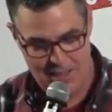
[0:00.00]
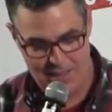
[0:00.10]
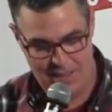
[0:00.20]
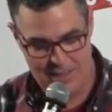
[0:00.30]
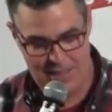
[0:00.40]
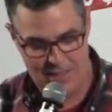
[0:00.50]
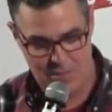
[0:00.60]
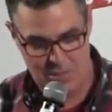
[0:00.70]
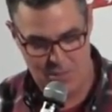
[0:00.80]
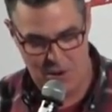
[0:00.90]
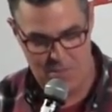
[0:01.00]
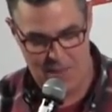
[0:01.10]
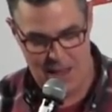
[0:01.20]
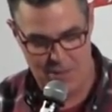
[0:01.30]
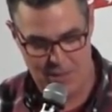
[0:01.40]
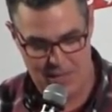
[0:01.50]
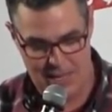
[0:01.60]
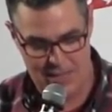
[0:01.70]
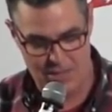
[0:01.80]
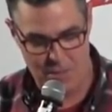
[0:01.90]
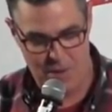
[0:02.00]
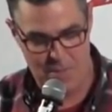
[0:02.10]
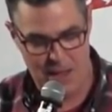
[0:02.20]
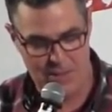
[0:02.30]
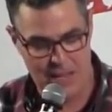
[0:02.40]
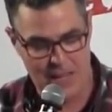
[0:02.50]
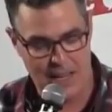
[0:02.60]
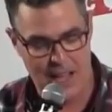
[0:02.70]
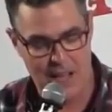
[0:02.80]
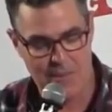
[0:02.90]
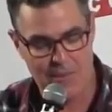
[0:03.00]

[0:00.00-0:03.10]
So let's get some Smart Mouth. Get it at smartmouth.com.